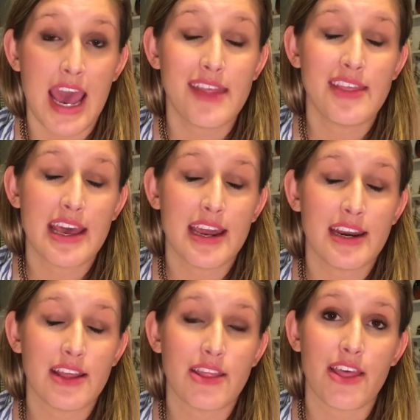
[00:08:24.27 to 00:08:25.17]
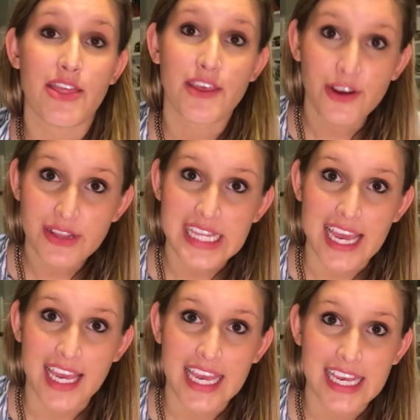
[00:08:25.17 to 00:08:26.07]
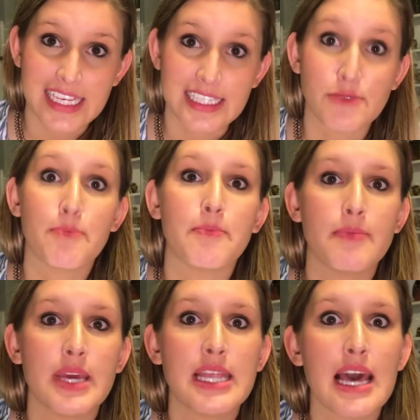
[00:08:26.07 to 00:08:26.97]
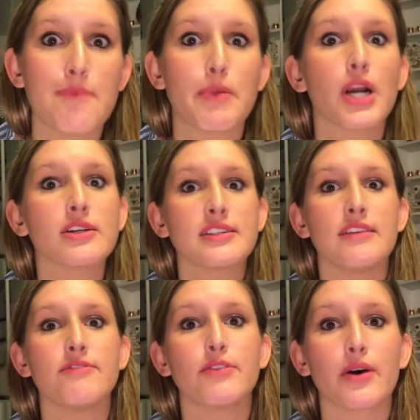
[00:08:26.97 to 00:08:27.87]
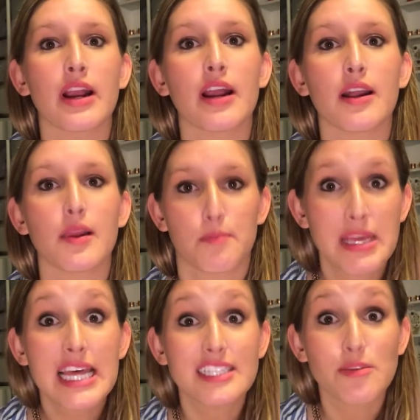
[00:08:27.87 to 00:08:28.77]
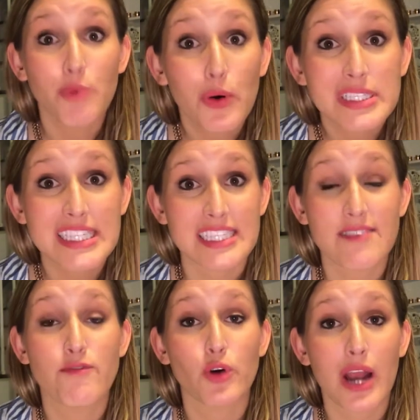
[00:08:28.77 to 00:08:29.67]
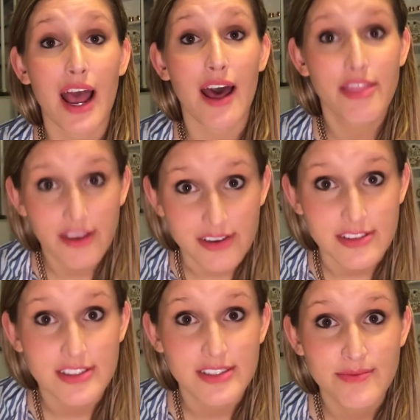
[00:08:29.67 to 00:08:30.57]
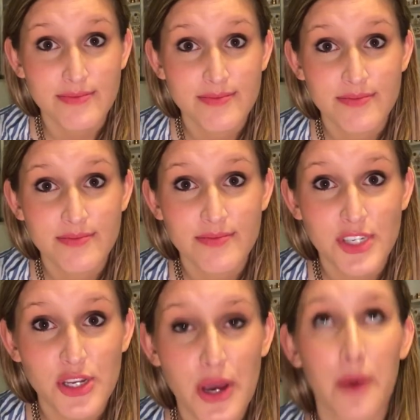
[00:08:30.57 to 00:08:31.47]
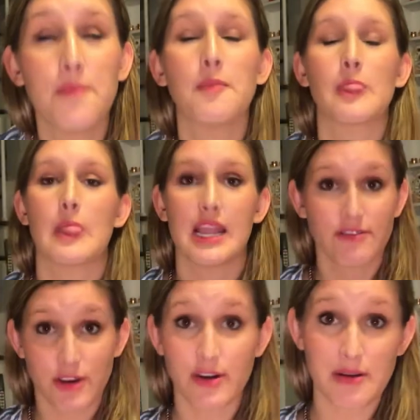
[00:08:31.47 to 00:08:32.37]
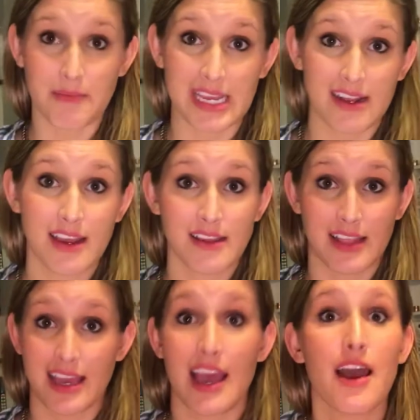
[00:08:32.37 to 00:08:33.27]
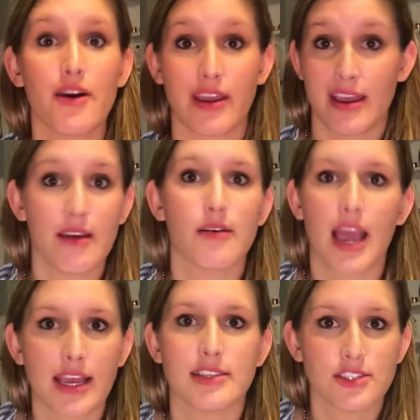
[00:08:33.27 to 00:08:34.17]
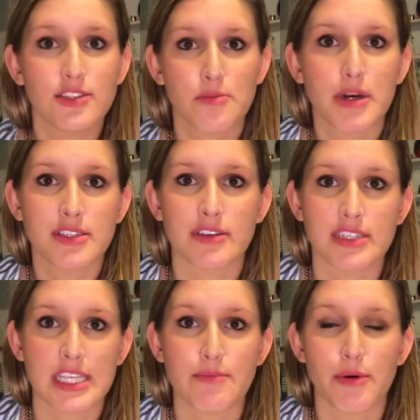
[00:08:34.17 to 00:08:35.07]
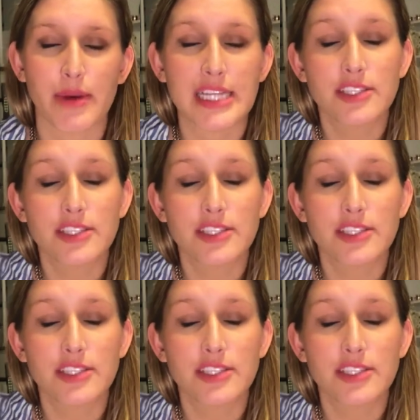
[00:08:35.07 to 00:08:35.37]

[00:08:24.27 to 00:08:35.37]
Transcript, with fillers: And then the third thing is be that person for, be that support system for others you know, if you're in a meeting, like, uh, uh, I guess use a personal example, right?